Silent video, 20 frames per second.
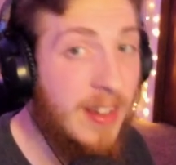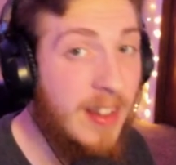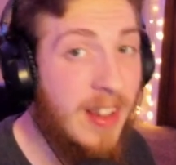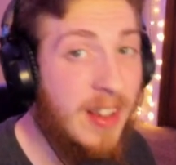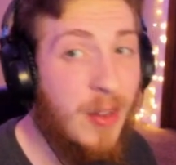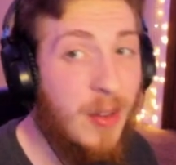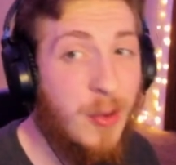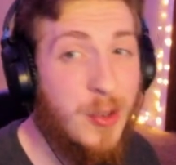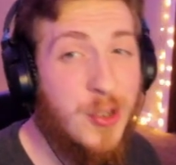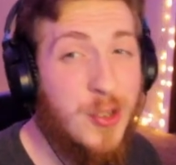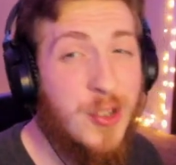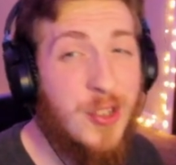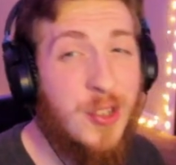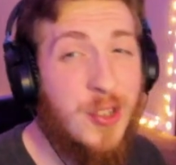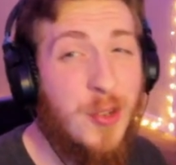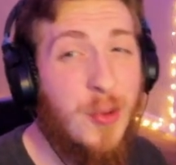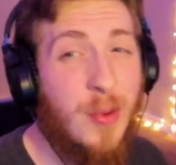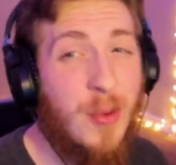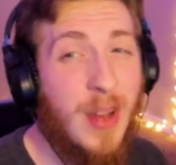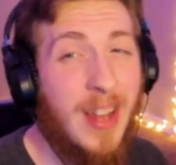Oh, just
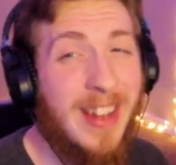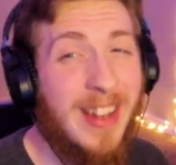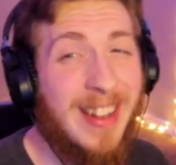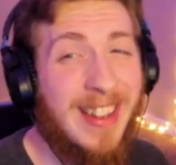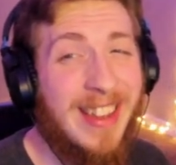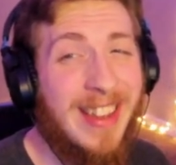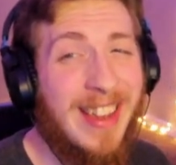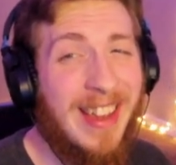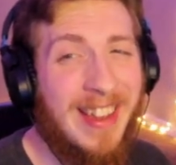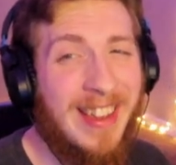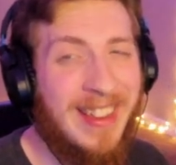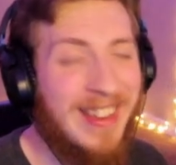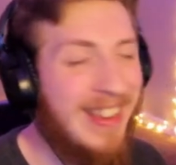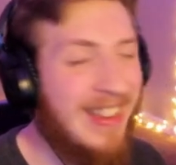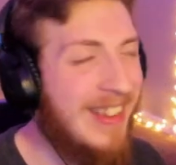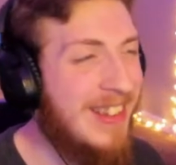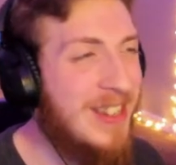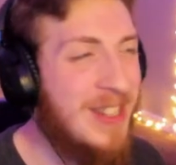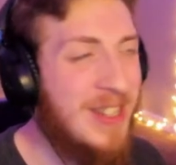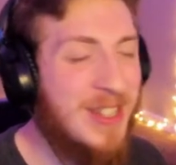you wait.
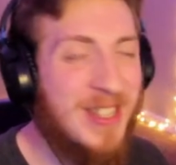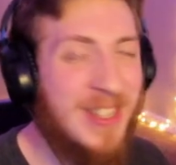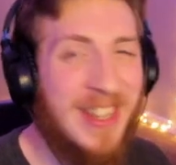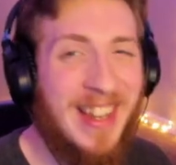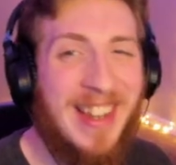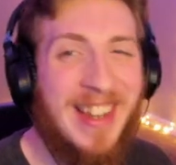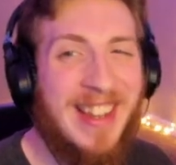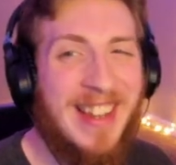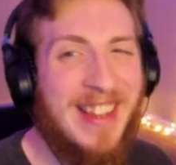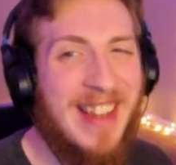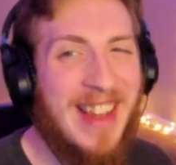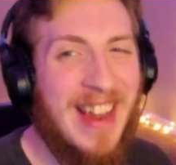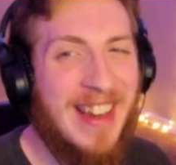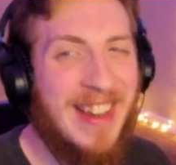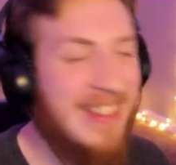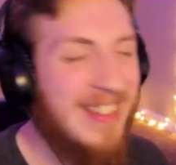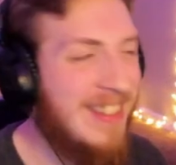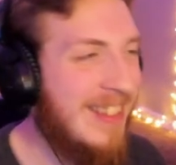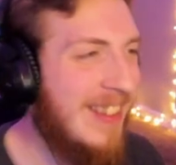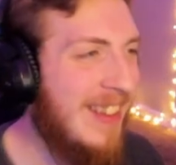
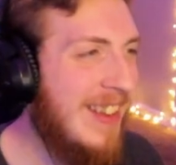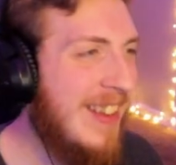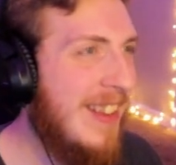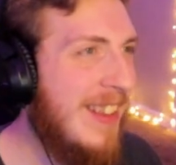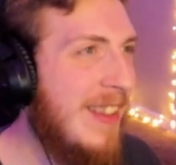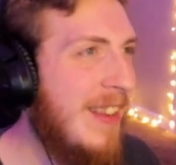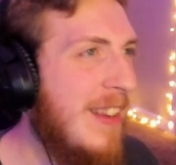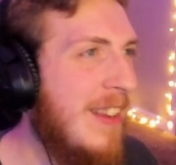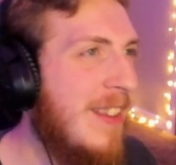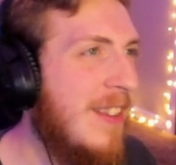It's